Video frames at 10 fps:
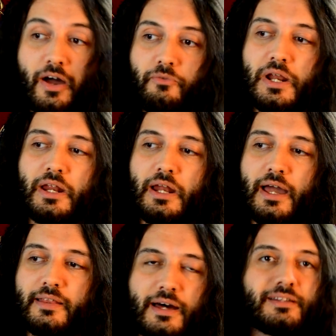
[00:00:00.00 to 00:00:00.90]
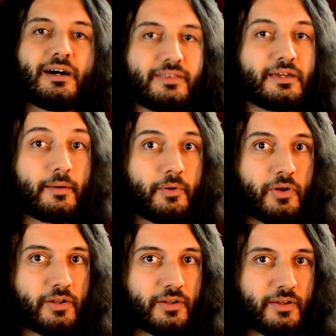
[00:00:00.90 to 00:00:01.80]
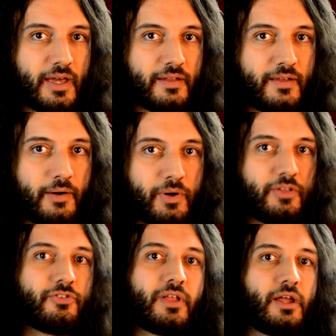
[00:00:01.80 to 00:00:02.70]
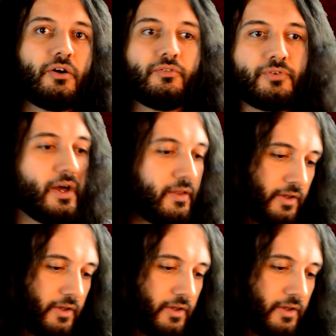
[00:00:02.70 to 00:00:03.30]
I really like that. I think I'm gonna get that one instead of